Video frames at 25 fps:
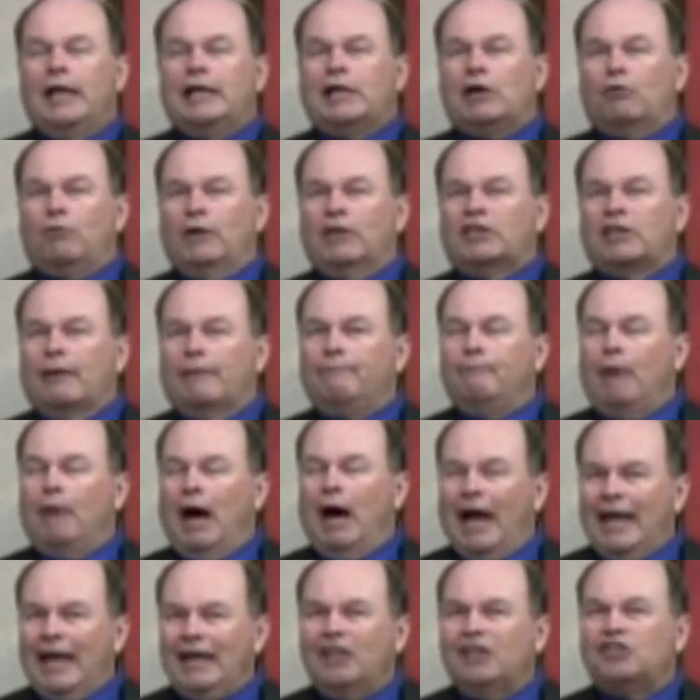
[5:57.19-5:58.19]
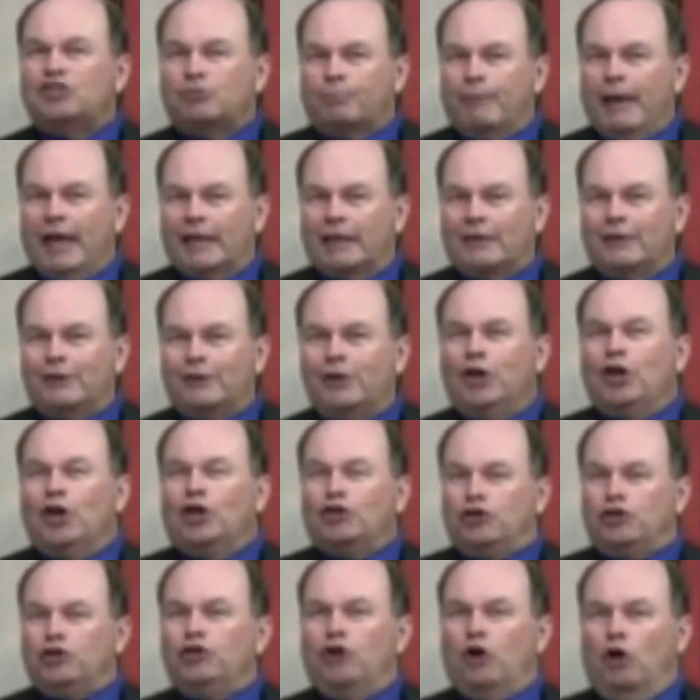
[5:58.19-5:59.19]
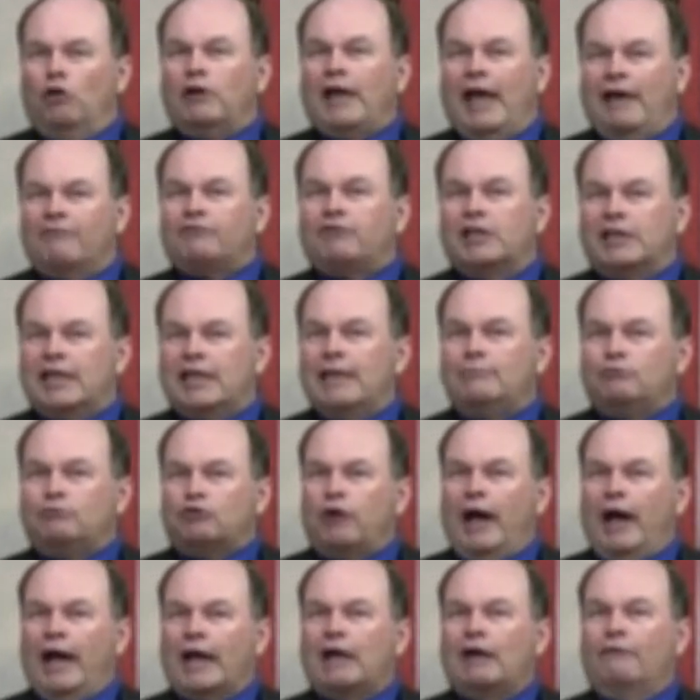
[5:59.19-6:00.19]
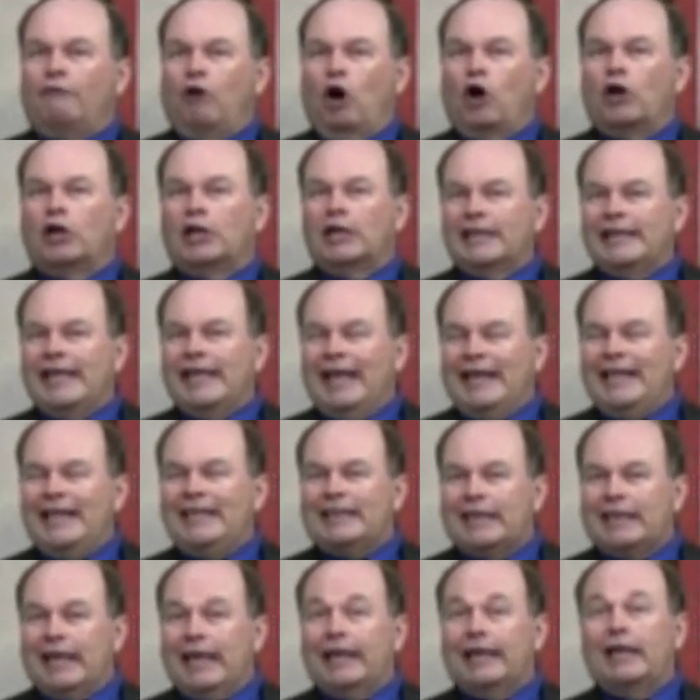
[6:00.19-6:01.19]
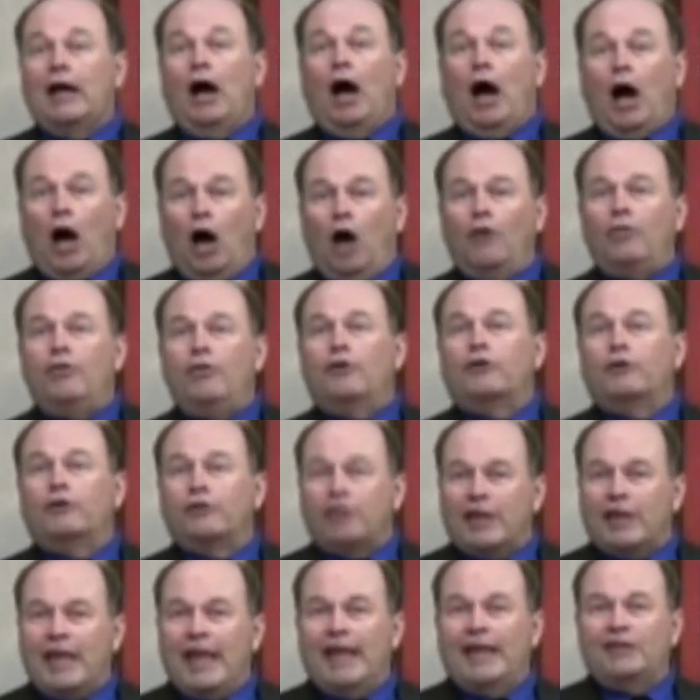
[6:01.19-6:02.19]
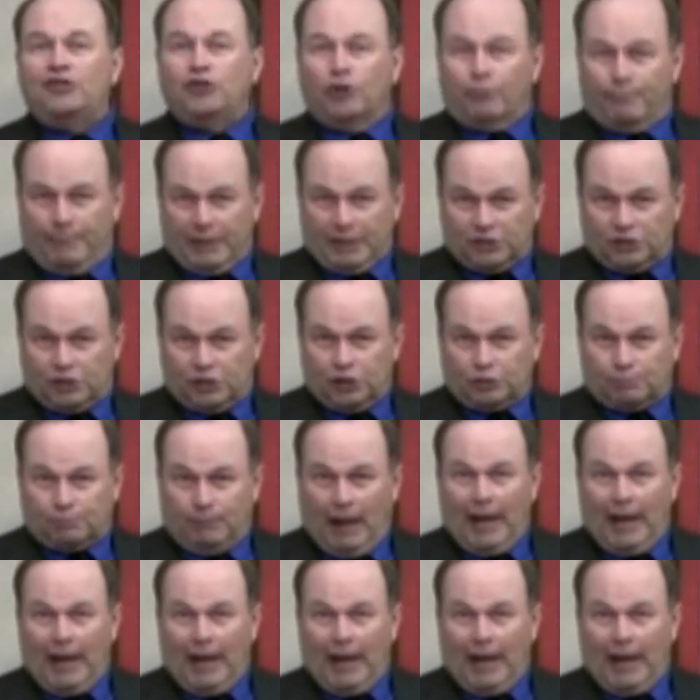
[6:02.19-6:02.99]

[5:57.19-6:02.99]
Now, with the mileage method, you don't have to keep track of hardly anything other than your business